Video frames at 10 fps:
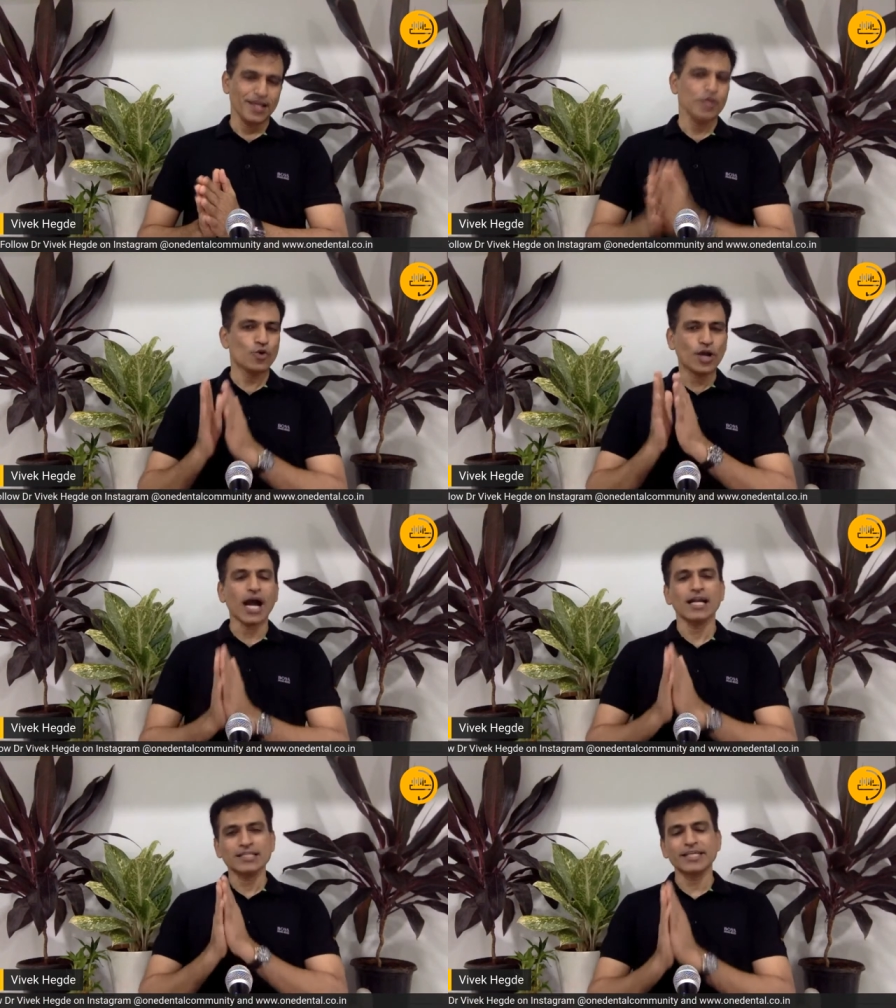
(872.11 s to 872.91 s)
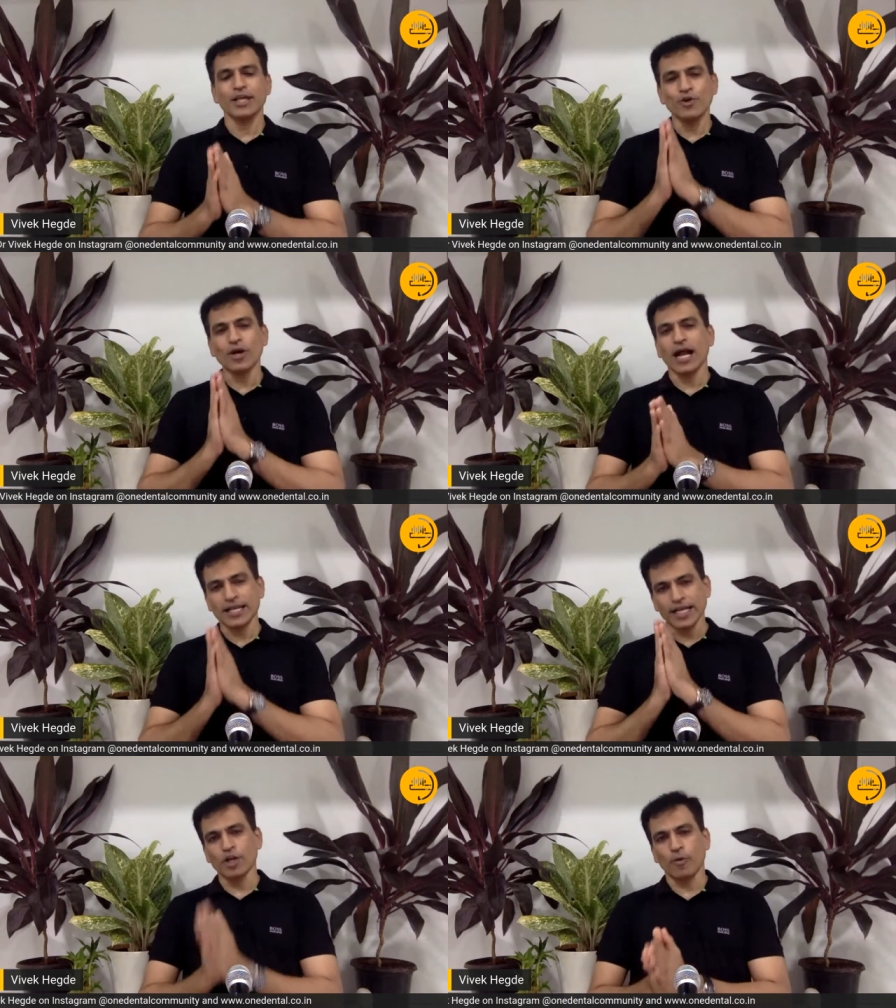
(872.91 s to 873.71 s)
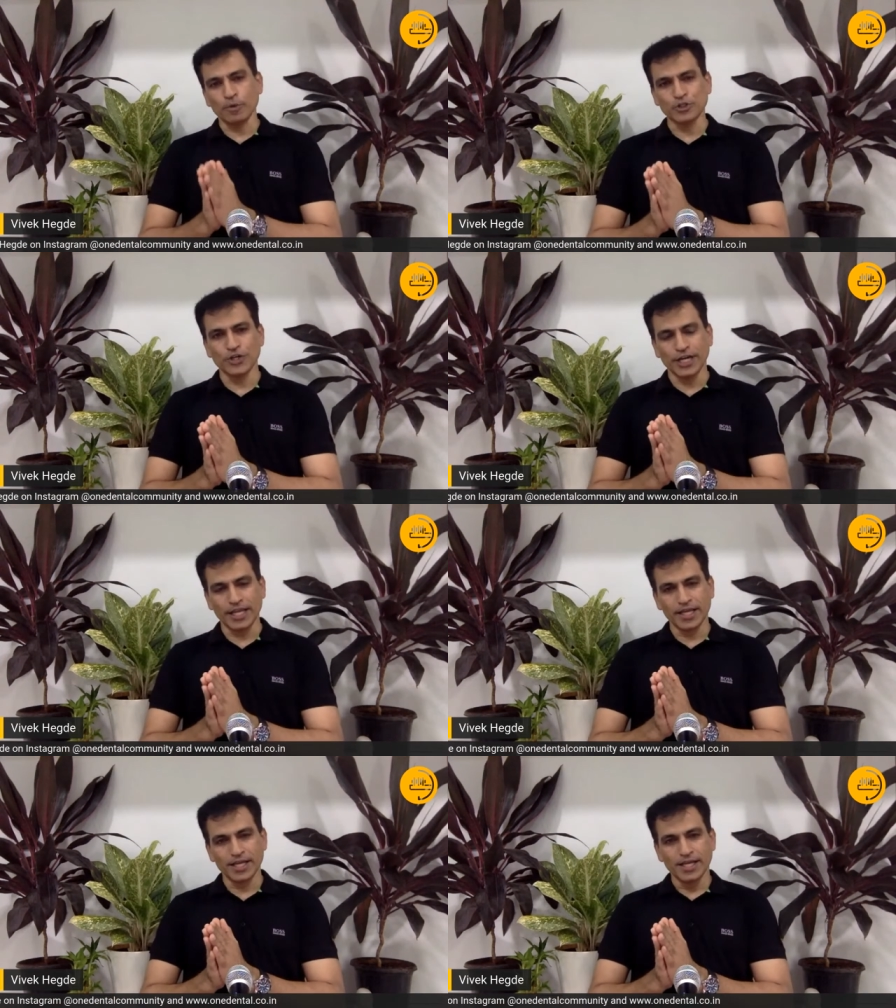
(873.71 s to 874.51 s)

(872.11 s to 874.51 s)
You can't say you can't get an opportunity.